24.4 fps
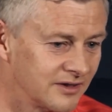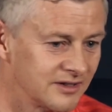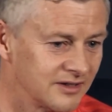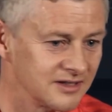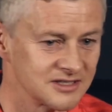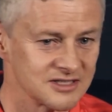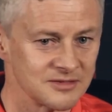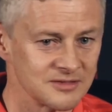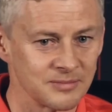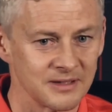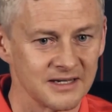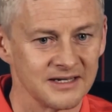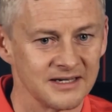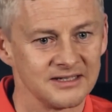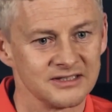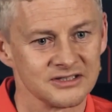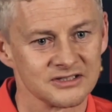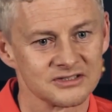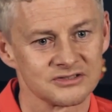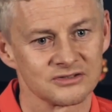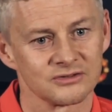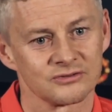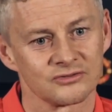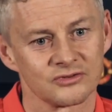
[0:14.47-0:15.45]
It's the
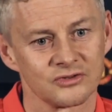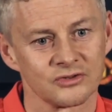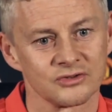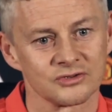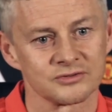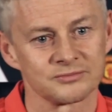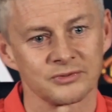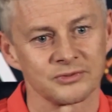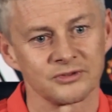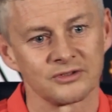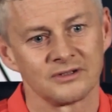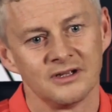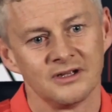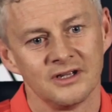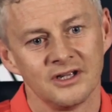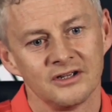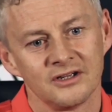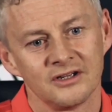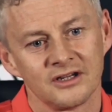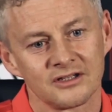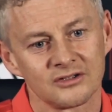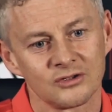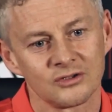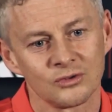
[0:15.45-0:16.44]
players, of course, but
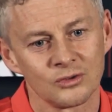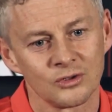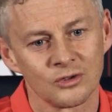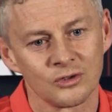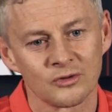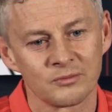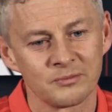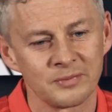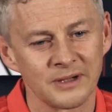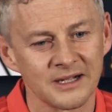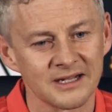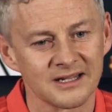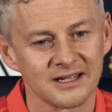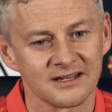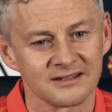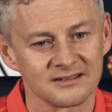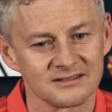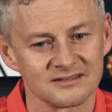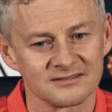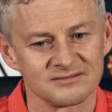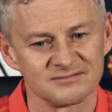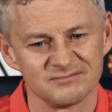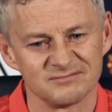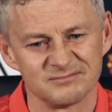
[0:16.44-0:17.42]
I don't look back at
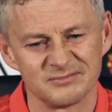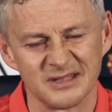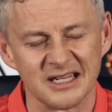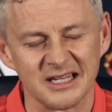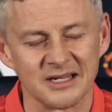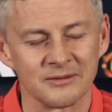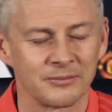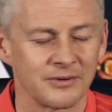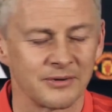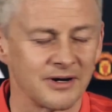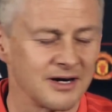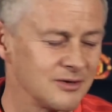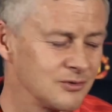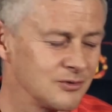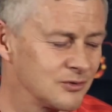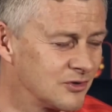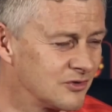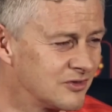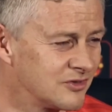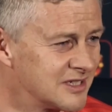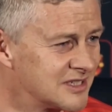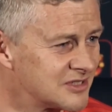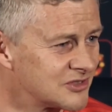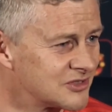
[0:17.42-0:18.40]
being proud of
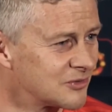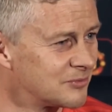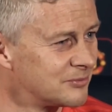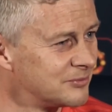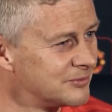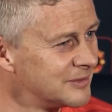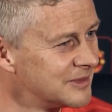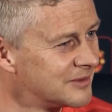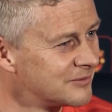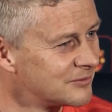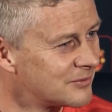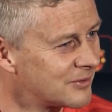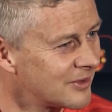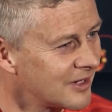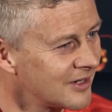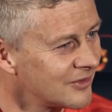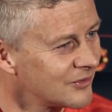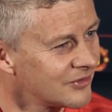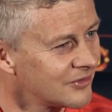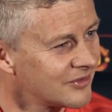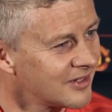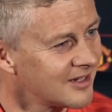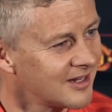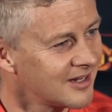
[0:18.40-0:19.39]
this or being proud
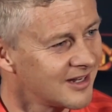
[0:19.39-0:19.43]
of that.